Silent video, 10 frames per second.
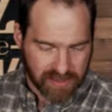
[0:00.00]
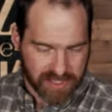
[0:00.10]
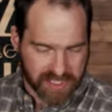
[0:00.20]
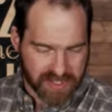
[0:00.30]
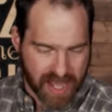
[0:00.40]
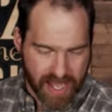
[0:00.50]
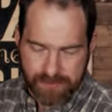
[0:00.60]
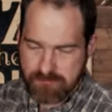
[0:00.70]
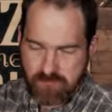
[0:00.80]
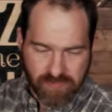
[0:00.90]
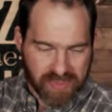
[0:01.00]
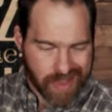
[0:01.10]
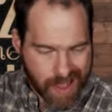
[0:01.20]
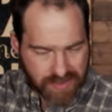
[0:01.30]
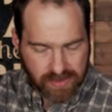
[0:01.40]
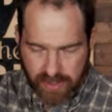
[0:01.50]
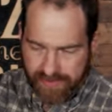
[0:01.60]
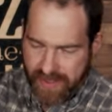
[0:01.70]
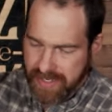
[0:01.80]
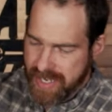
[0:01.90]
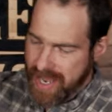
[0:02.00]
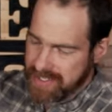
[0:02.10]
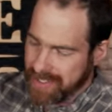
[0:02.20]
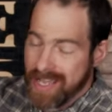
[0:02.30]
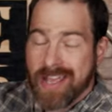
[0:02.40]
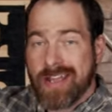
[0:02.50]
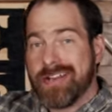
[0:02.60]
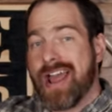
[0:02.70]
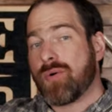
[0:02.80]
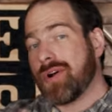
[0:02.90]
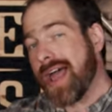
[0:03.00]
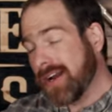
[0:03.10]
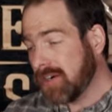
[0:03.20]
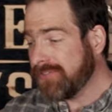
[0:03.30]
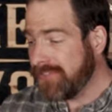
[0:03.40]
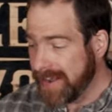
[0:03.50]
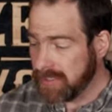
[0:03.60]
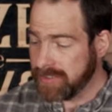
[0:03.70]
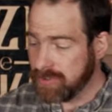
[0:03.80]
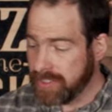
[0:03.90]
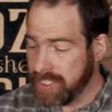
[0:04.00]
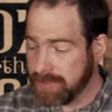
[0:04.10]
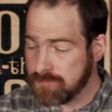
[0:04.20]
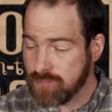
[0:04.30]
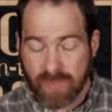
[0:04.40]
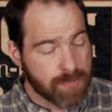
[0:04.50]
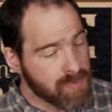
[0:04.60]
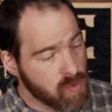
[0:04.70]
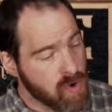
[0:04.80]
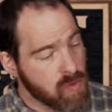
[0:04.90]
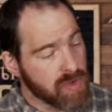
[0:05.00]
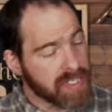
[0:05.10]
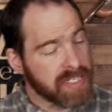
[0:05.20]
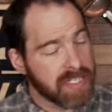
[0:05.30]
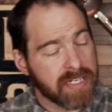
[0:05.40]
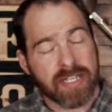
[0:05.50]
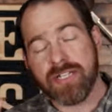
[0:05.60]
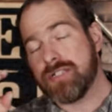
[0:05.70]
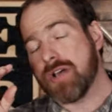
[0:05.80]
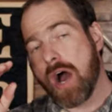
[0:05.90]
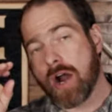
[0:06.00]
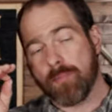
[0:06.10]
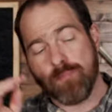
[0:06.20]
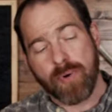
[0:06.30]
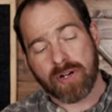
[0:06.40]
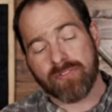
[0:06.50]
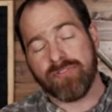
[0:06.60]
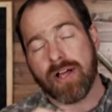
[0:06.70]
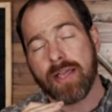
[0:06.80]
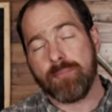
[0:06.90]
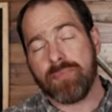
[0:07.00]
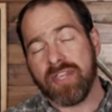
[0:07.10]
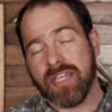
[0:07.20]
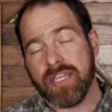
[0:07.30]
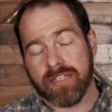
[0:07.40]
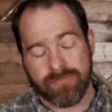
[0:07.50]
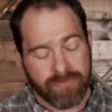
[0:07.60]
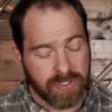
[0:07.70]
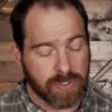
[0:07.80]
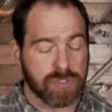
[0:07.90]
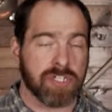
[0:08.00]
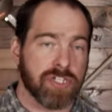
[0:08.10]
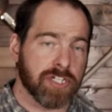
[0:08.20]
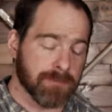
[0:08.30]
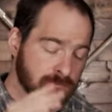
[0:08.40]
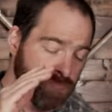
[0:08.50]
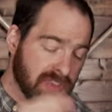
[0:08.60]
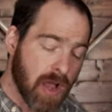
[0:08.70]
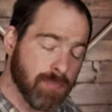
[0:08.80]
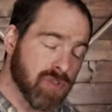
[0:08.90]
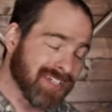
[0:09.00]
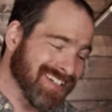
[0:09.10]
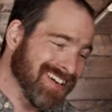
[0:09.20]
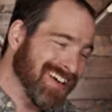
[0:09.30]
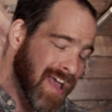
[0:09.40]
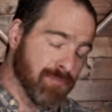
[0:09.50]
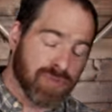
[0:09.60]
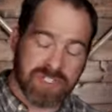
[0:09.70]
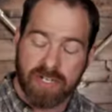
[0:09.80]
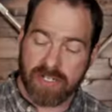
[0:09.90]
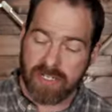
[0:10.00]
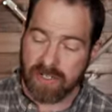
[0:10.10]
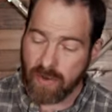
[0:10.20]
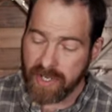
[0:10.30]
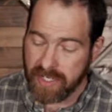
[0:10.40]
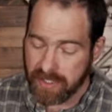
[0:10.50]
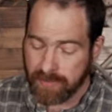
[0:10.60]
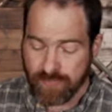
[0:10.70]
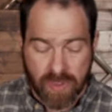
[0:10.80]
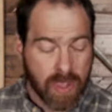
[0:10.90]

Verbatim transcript: Look at that, absolutely fantastic. Now we're at our final ingredient. But what we need is our butterfly pea infused gin. Now I'm using Empress nineteen oh eight here.